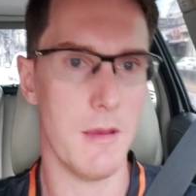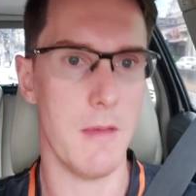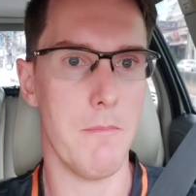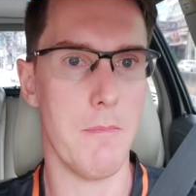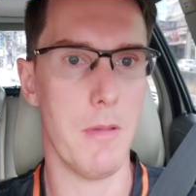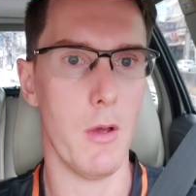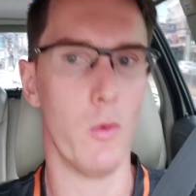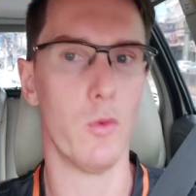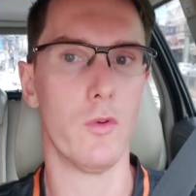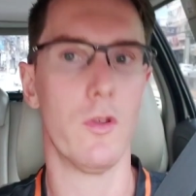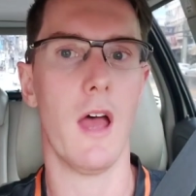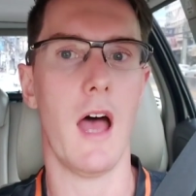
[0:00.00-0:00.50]
be
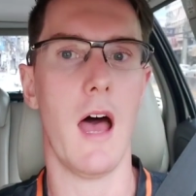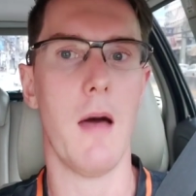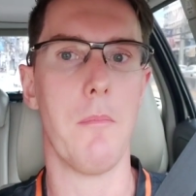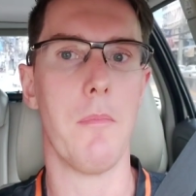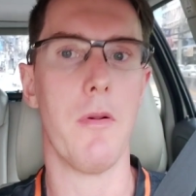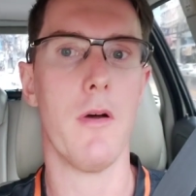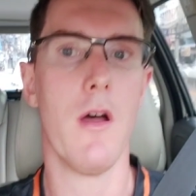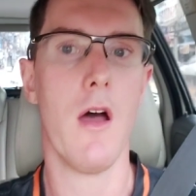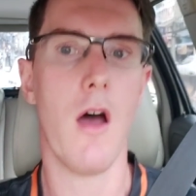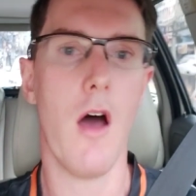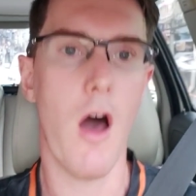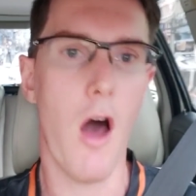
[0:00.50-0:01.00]
built up
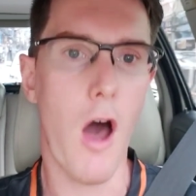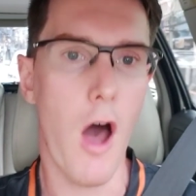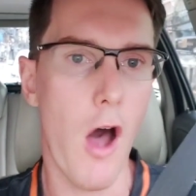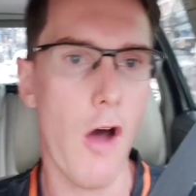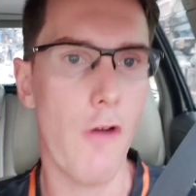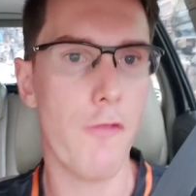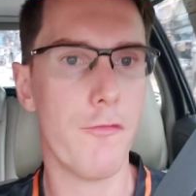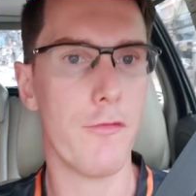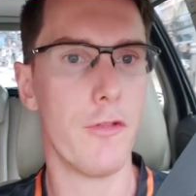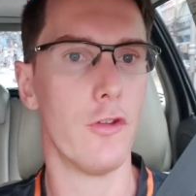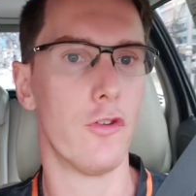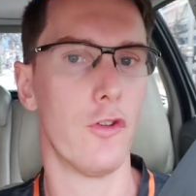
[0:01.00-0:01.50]

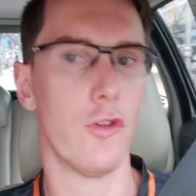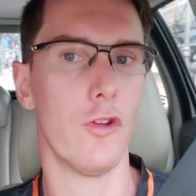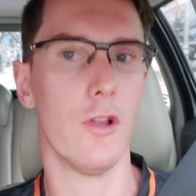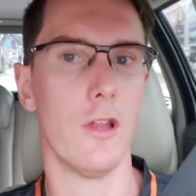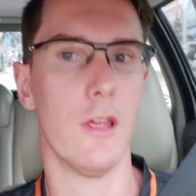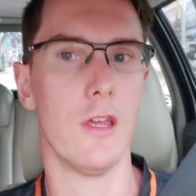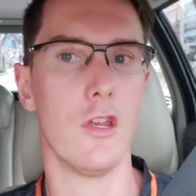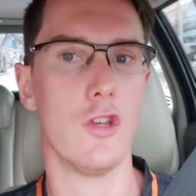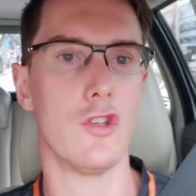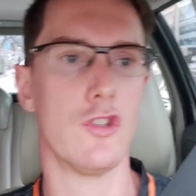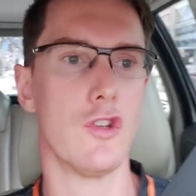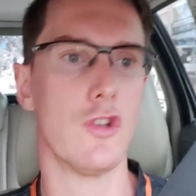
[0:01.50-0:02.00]
off the
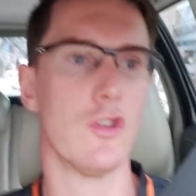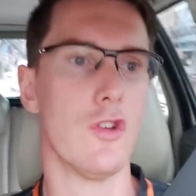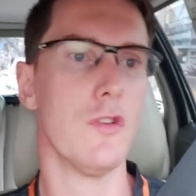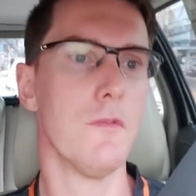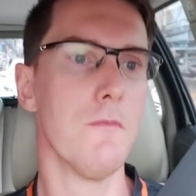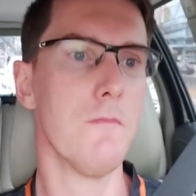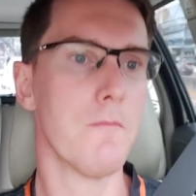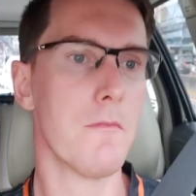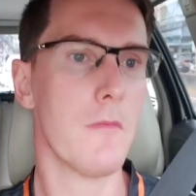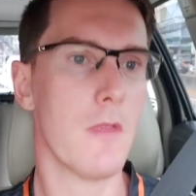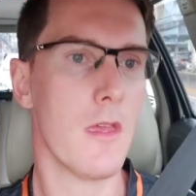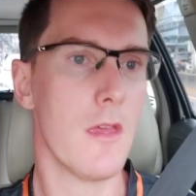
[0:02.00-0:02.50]
2-litre
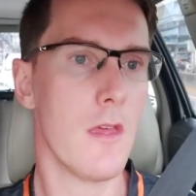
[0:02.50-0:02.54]
tune.